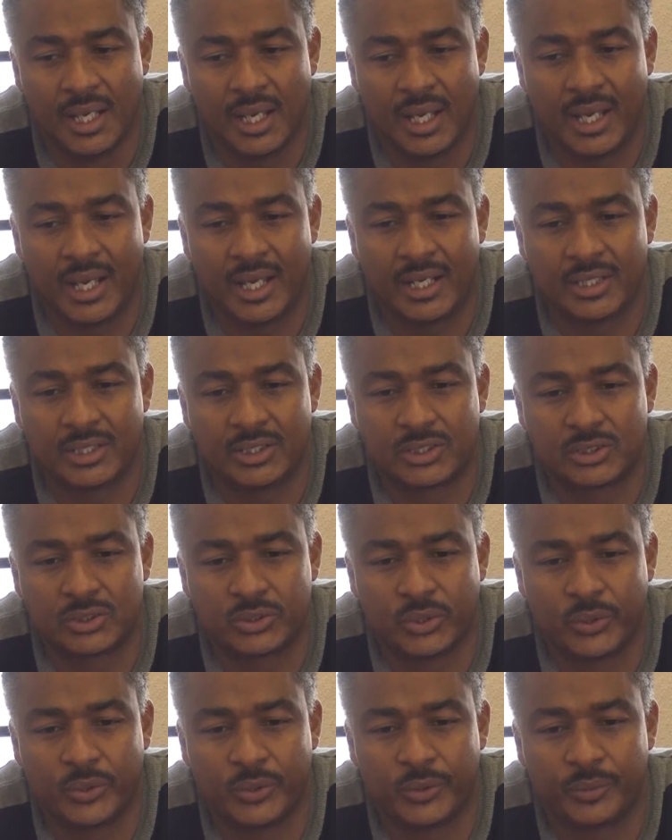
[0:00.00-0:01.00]
And
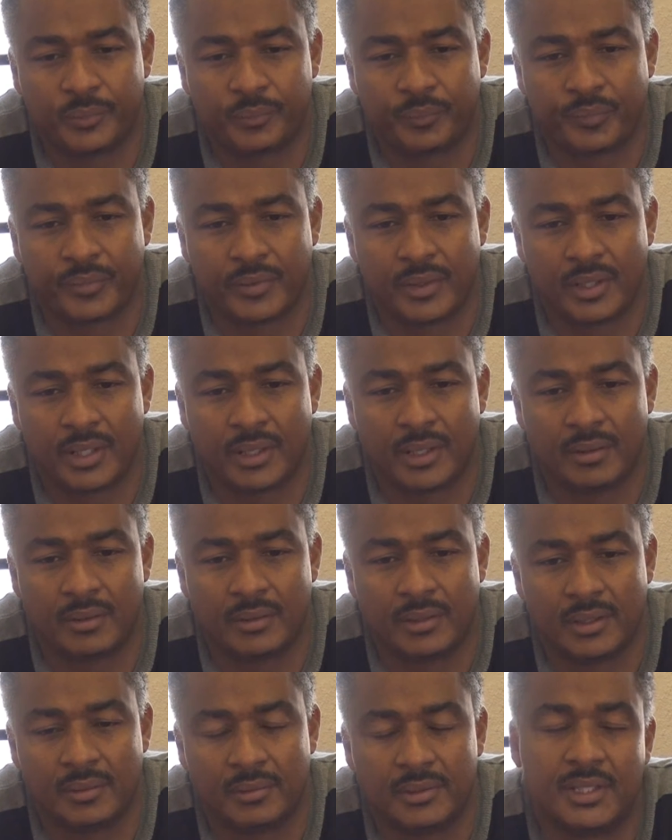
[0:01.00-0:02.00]
so um, the,
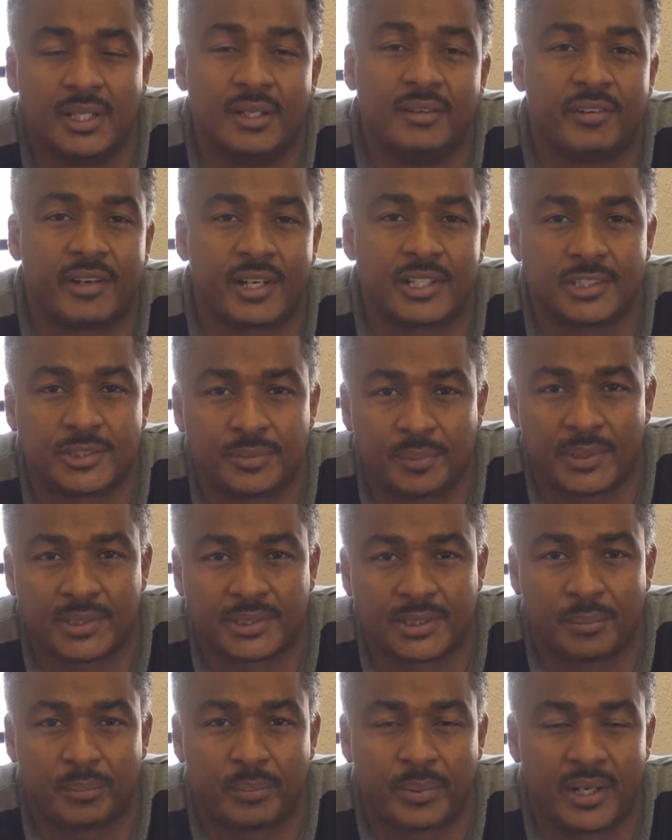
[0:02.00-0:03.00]
the deliverance
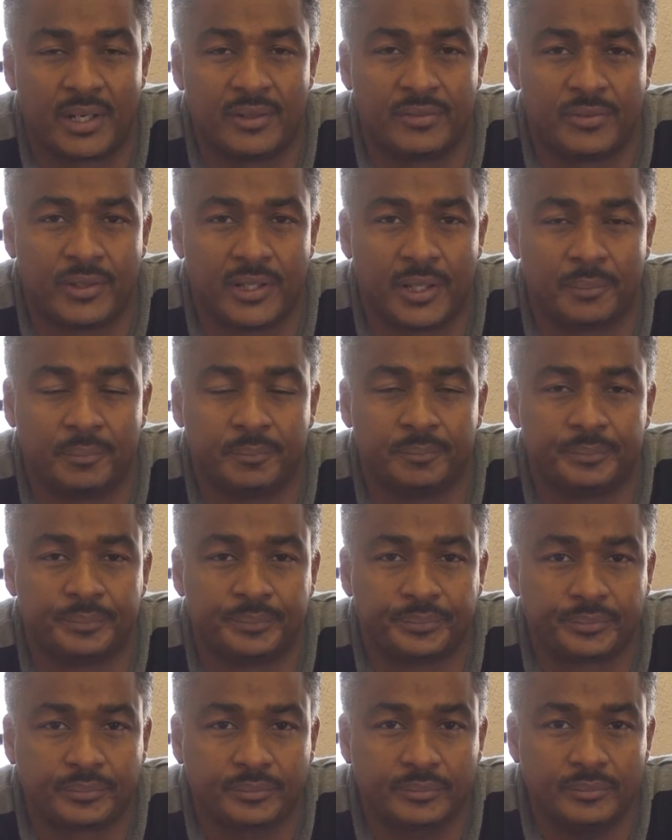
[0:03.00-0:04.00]
pastor prayed for them
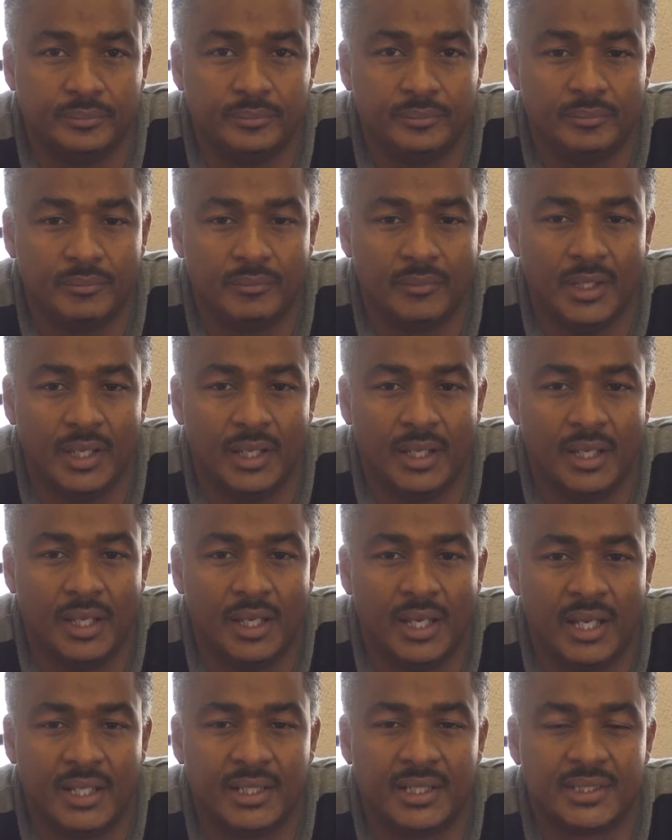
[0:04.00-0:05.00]

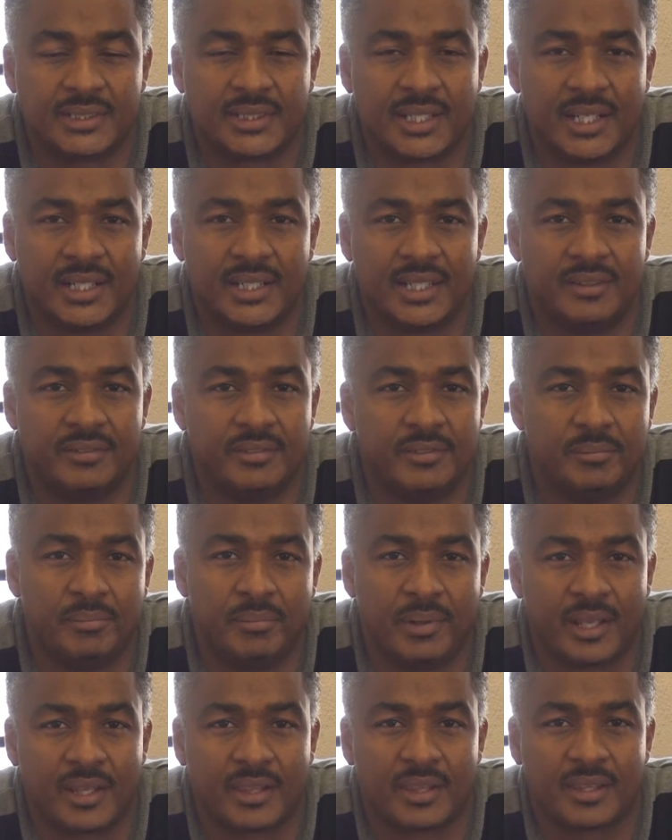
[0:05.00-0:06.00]
and they started giving
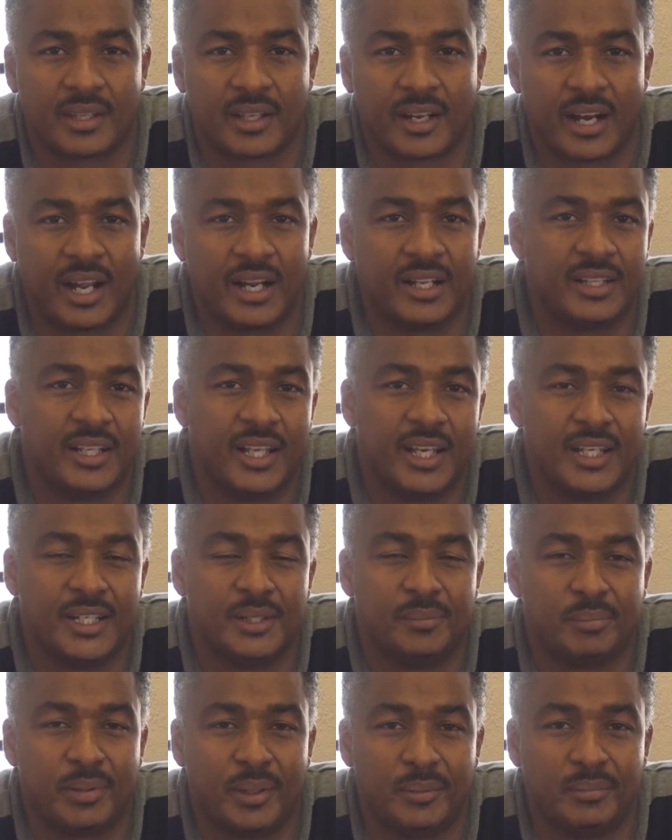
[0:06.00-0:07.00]
birth right there
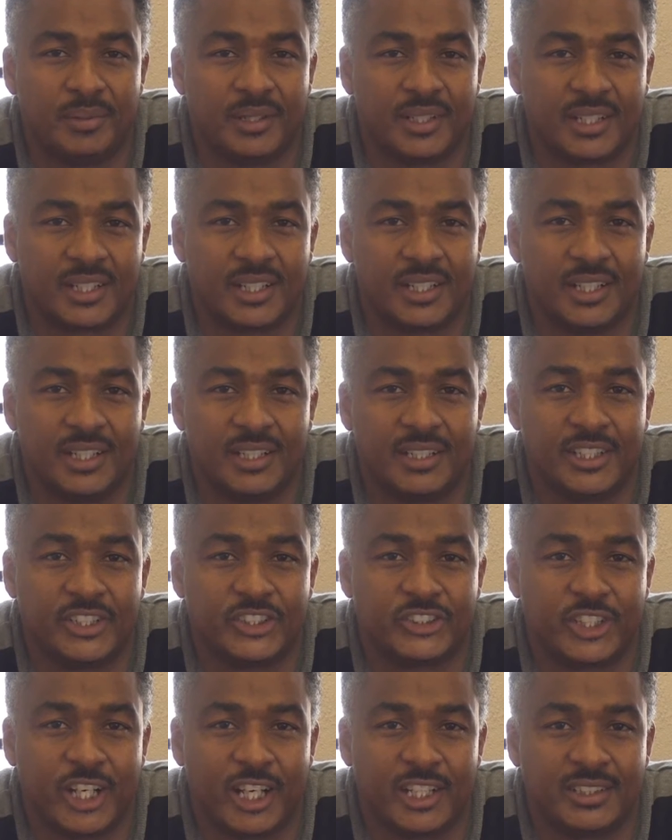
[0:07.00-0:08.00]
in public in the
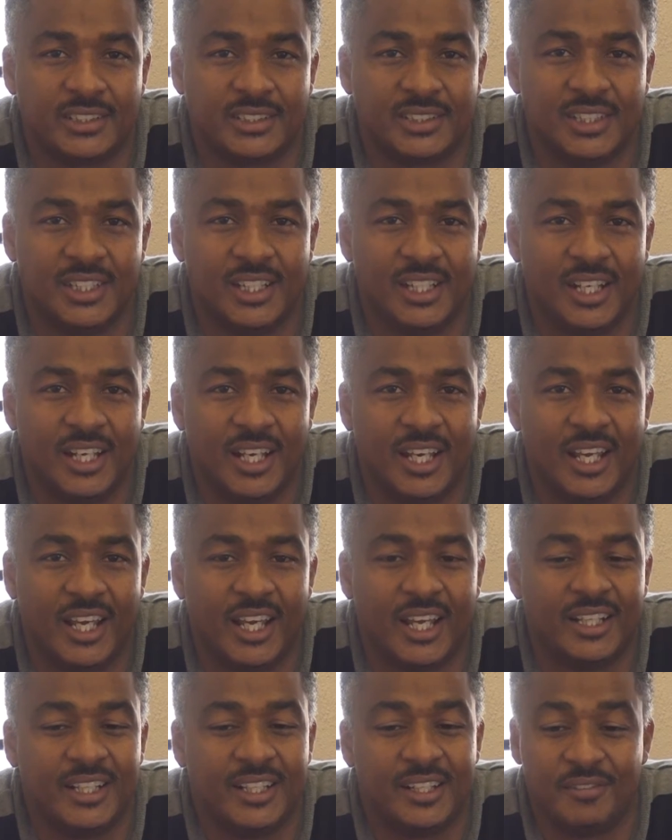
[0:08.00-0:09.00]
church.
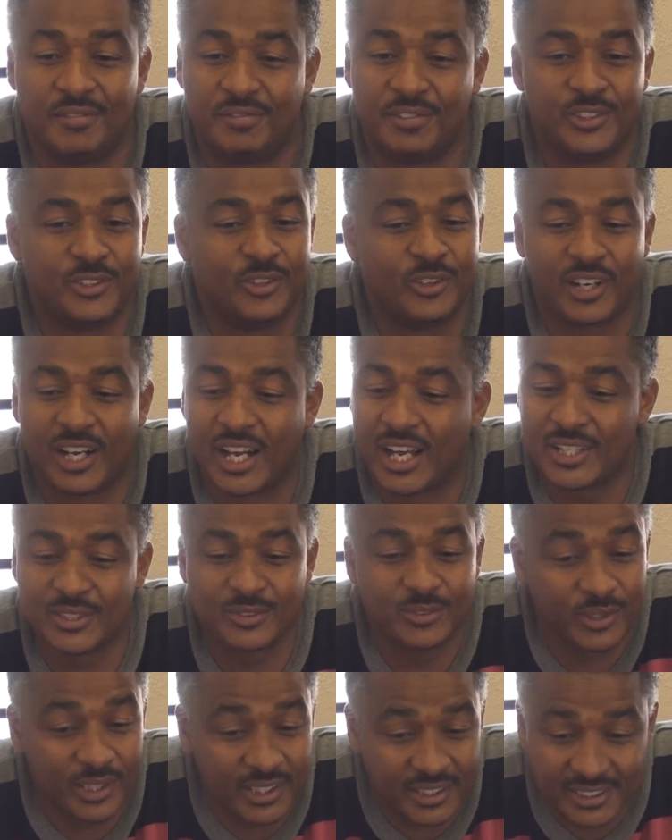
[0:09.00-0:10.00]
And the video
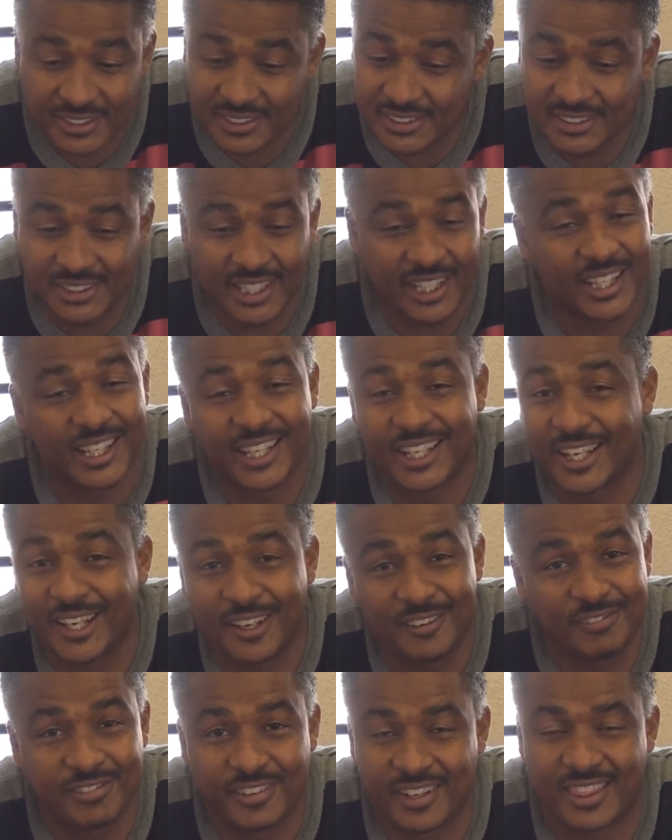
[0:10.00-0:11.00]
guys were just taking
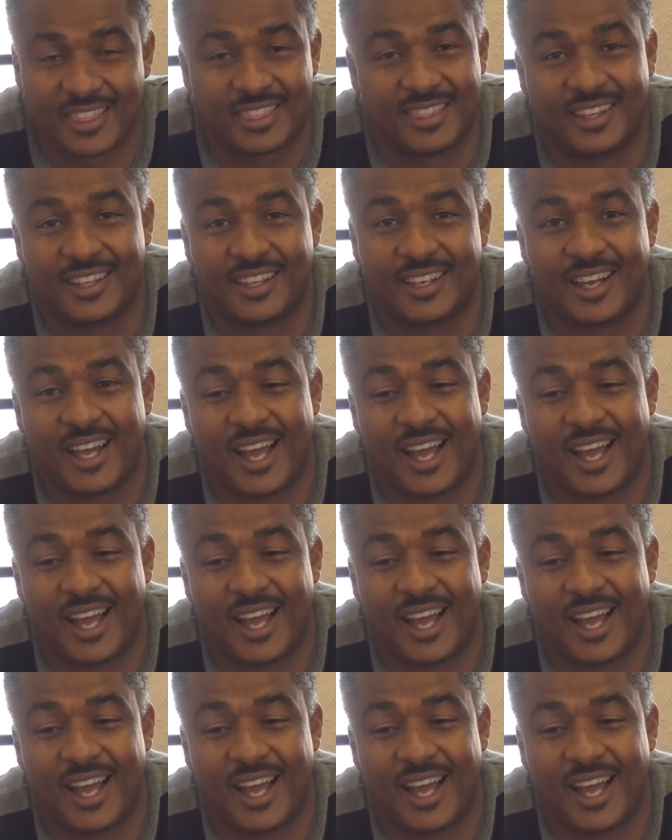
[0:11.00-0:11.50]
everything.